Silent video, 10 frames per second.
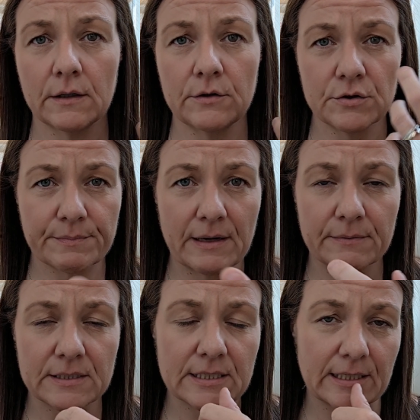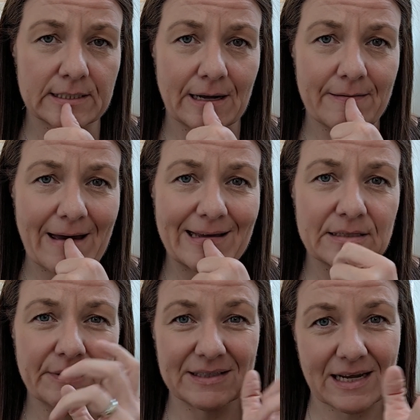newspapers, things like that,
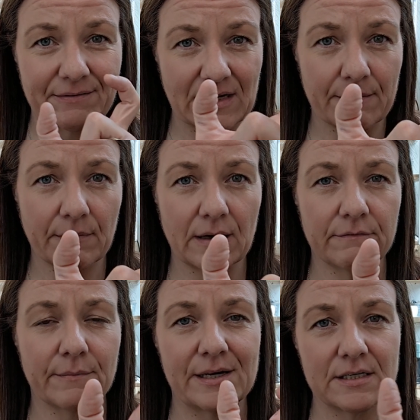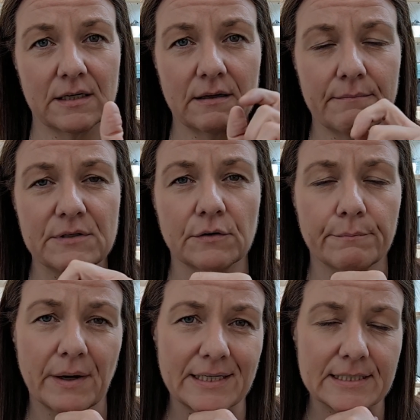because I have to get my information in sort of
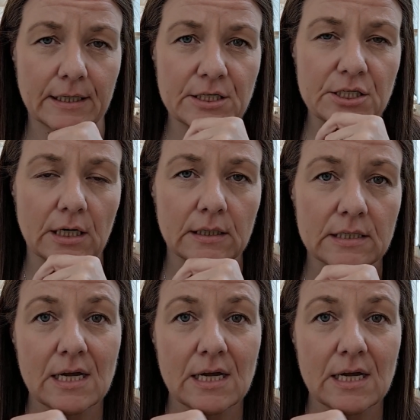bite-sized chunks.